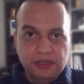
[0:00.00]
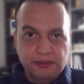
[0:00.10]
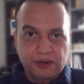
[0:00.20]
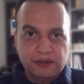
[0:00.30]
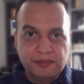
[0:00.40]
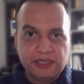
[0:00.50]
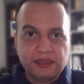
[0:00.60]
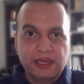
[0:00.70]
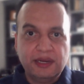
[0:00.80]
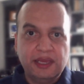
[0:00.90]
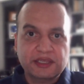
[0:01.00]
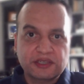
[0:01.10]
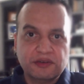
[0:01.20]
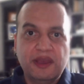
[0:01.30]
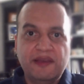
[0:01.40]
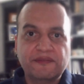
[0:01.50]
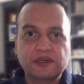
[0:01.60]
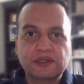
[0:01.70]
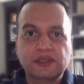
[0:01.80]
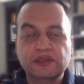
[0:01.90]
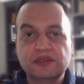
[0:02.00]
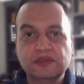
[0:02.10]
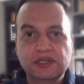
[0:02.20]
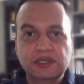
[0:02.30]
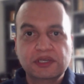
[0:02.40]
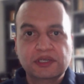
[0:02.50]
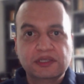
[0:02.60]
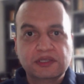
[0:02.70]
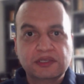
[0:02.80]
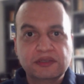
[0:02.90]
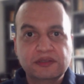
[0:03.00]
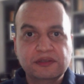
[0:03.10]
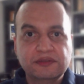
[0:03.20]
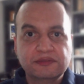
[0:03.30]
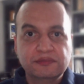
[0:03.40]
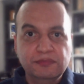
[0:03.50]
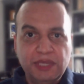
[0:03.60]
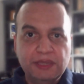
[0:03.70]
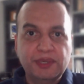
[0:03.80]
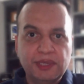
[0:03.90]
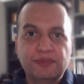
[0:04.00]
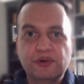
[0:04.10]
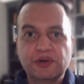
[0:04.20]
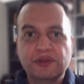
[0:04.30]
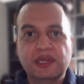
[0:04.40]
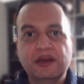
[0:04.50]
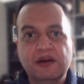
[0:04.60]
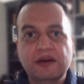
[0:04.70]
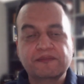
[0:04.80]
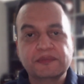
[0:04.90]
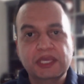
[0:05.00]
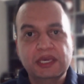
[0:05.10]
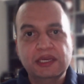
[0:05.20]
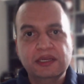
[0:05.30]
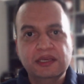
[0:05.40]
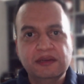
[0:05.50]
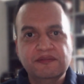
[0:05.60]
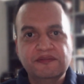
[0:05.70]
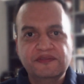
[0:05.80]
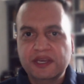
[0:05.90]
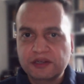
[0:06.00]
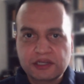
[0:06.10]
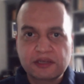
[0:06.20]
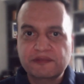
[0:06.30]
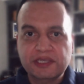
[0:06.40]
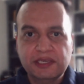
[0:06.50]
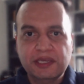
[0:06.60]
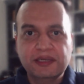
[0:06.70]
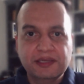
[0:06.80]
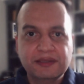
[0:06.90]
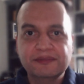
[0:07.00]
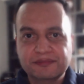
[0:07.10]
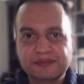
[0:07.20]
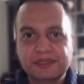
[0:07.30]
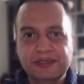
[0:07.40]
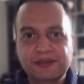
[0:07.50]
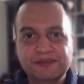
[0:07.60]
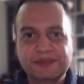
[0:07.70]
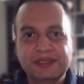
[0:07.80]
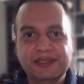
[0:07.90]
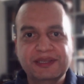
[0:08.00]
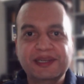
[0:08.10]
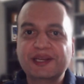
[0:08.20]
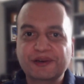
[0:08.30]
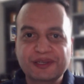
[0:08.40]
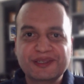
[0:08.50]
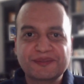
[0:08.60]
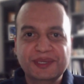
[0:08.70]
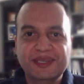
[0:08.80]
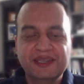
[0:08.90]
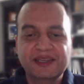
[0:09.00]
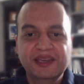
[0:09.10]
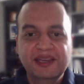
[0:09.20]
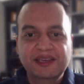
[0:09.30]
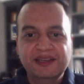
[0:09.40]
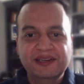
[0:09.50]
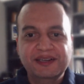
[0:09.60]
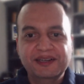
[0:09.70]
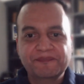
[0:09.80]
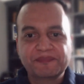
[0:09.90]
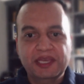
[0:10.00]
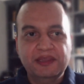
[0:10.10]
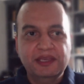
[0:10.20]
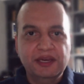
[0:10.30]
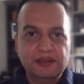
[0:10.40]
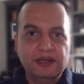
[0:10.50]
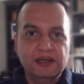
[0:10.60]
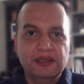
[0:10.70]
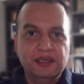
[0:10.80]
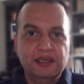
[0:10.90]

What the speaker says: probably make that extra effort to meet people where they are, and figuratively and literally speaking. The other,